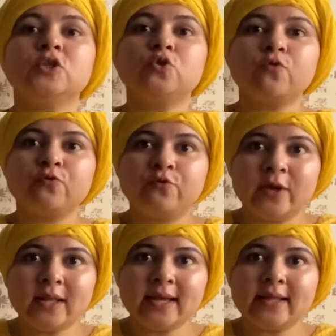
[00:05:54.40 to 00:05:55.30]
to
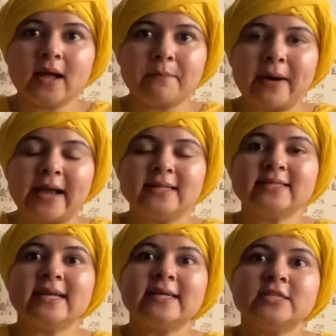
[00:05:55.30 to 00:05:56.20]
fill in our
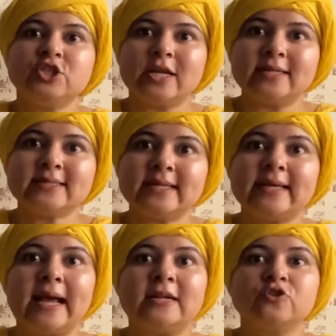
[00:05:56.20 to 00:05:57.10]
minds
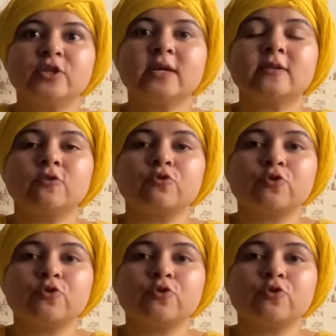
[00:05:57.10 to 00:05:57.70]
jealousy and trigger the